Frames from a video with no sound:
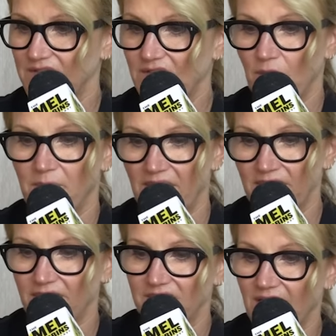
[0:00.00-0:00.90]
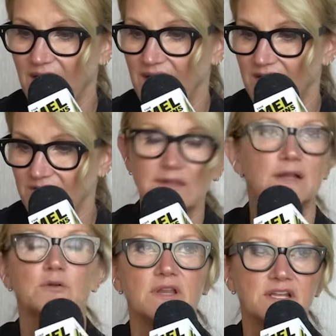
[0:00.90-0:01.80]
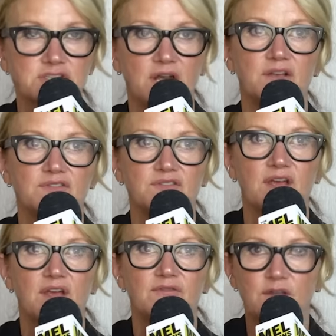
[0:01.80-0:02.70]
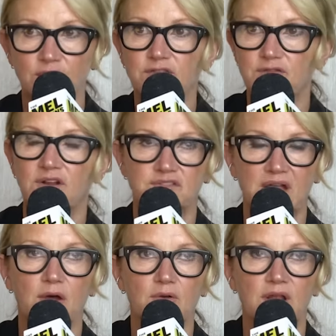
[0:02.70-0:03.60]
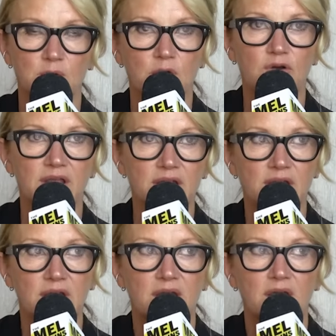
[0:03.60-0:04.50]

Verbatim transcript: So math anxiety is literally just feeling stressed out and worried